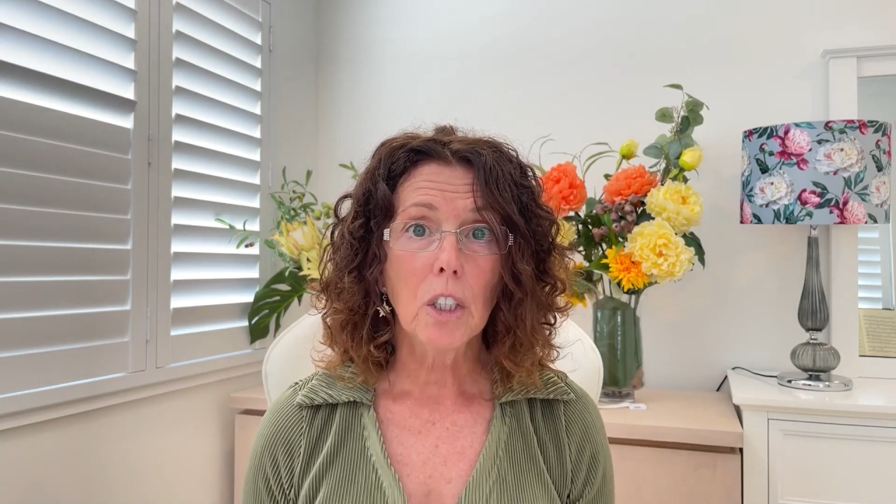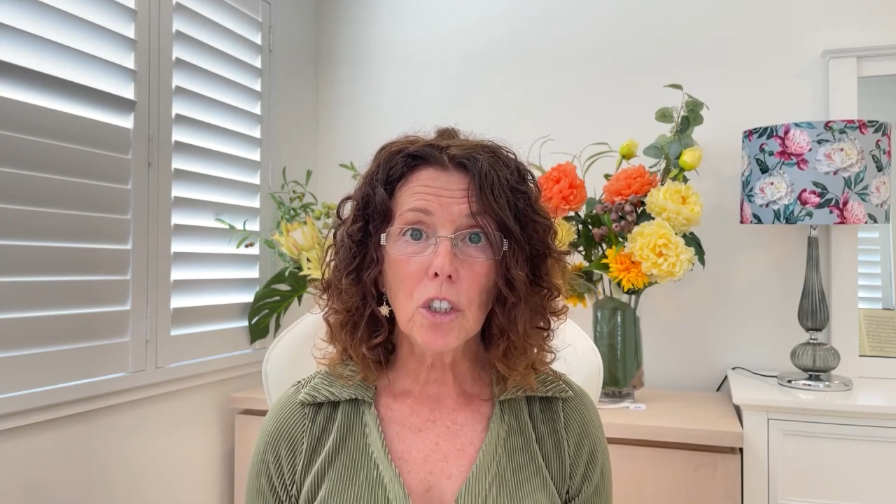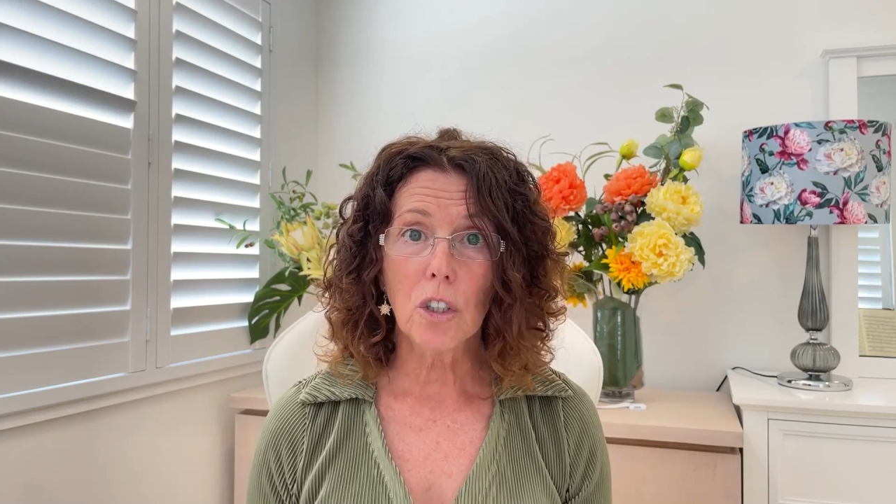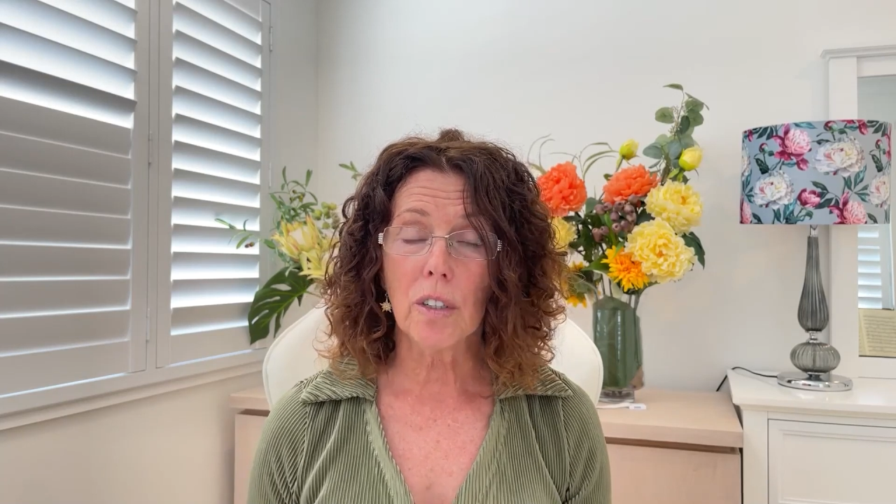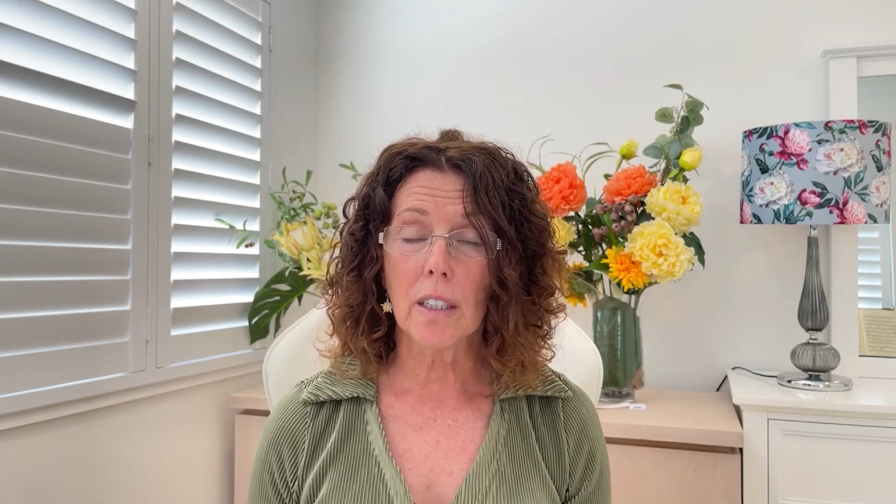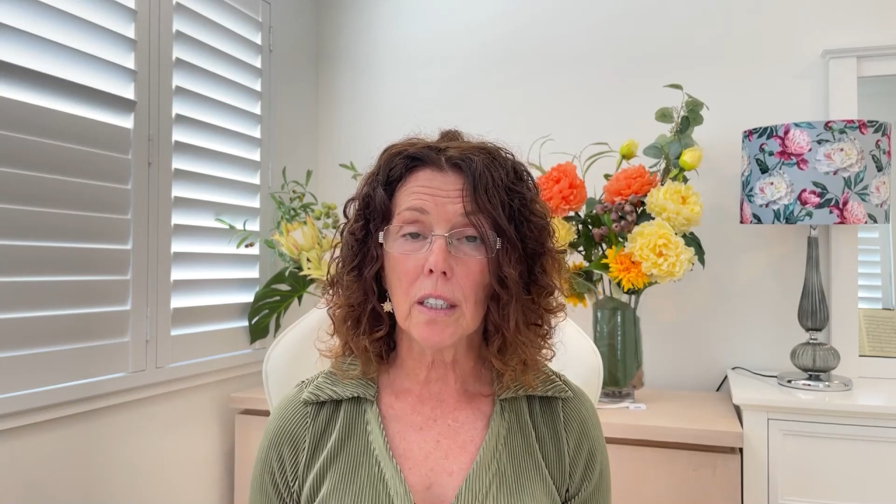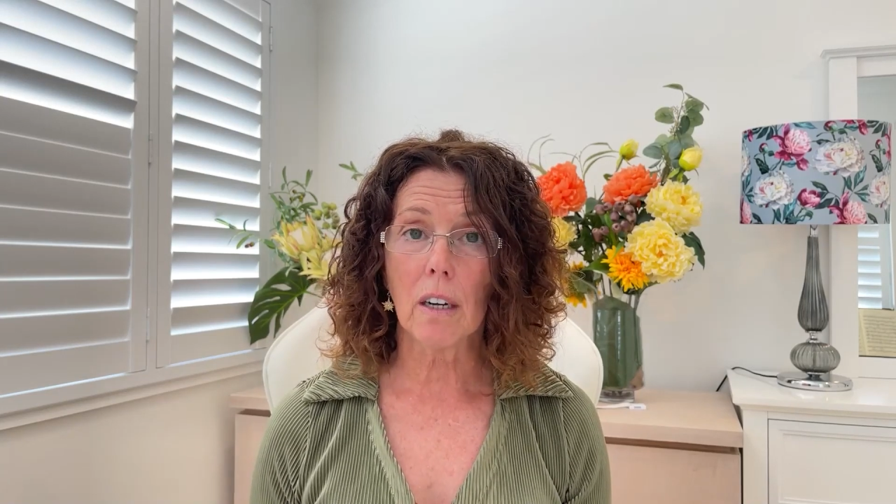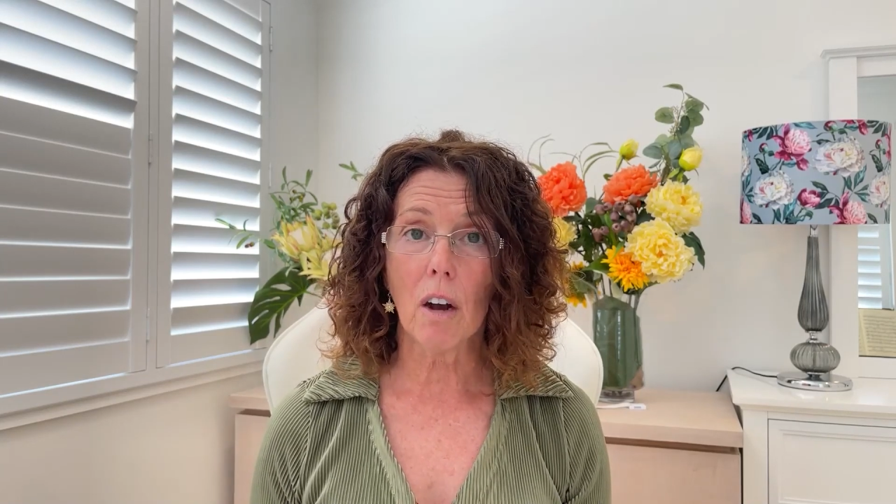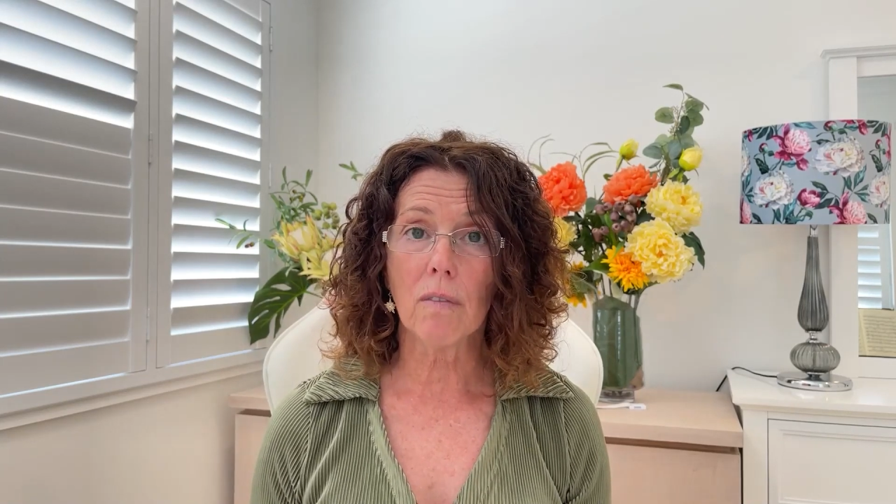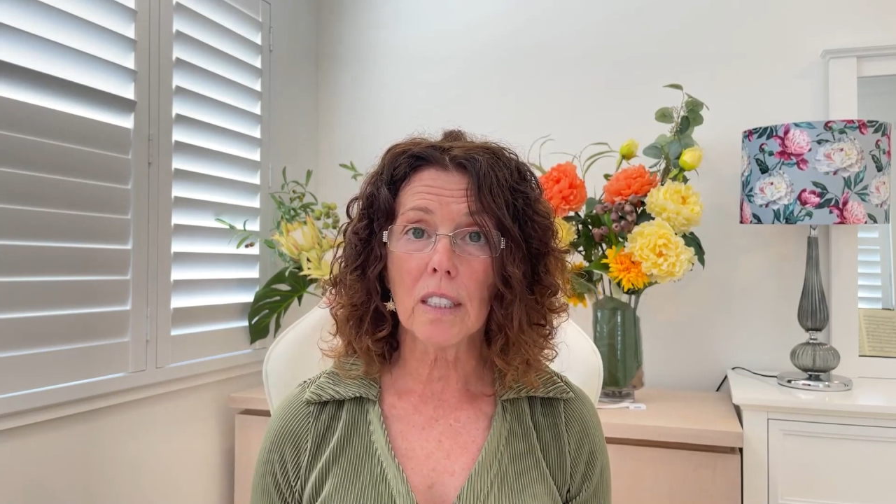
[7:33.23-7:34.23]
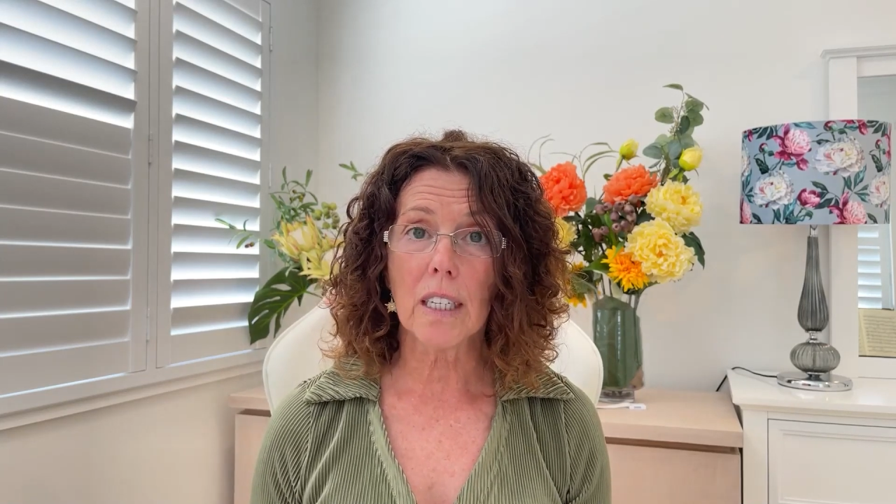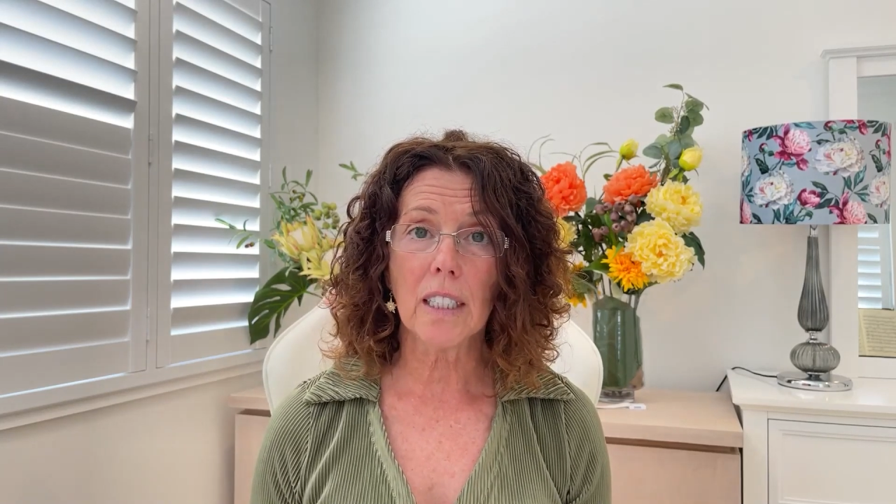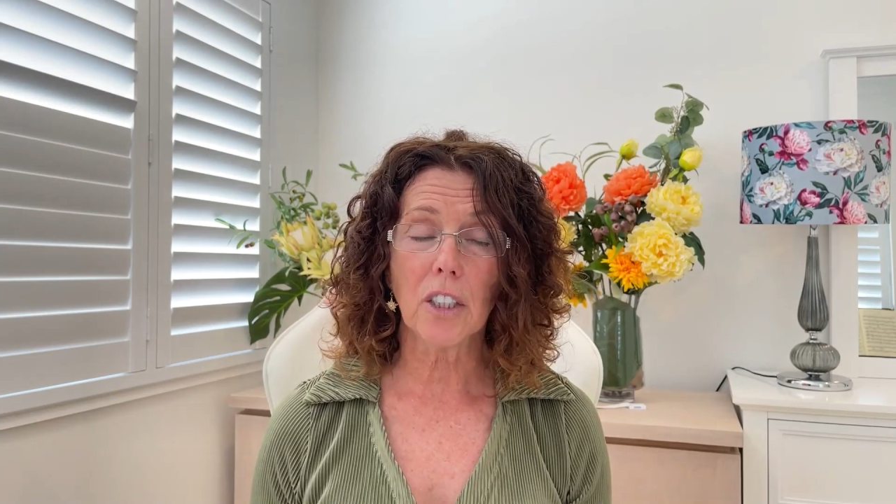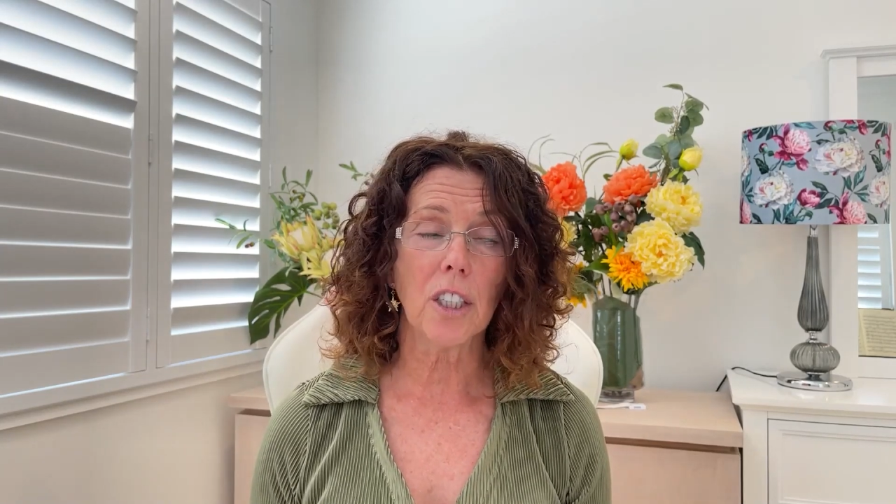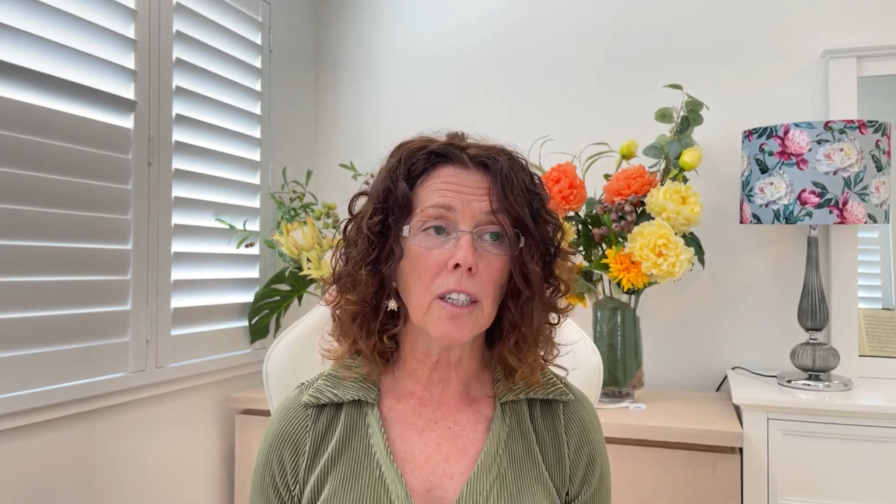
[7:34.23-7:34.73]
during the
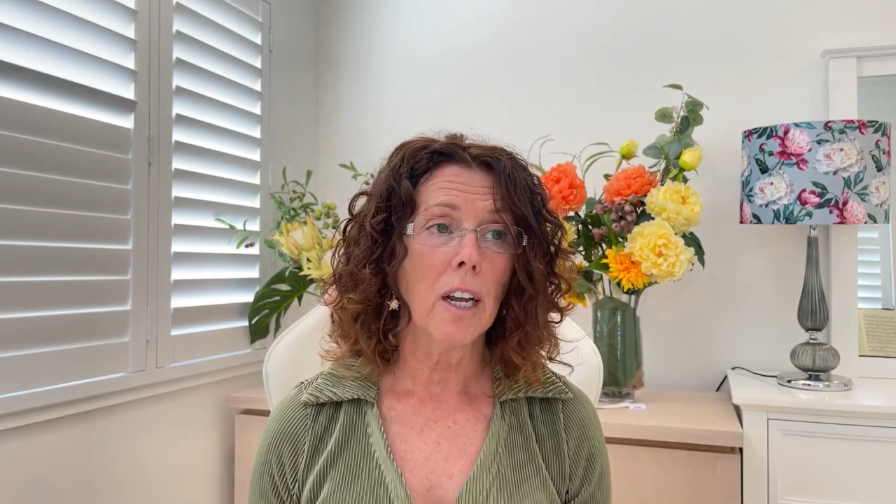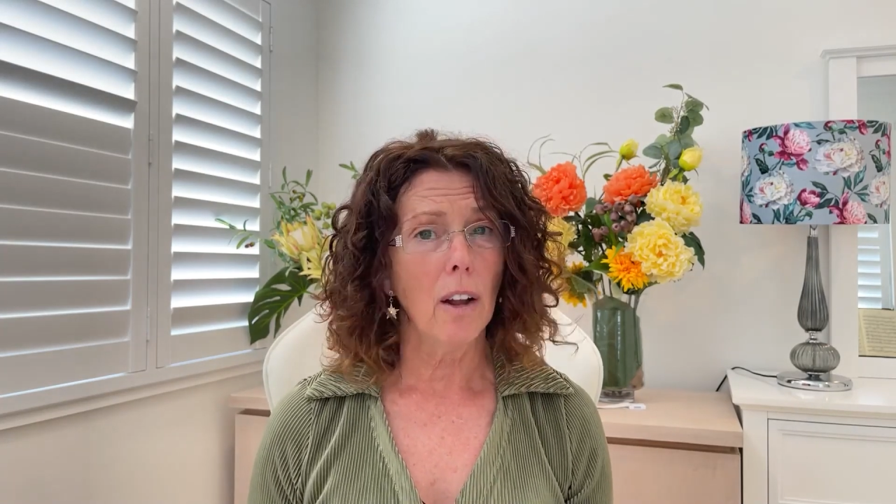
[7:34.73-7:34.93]
conversation.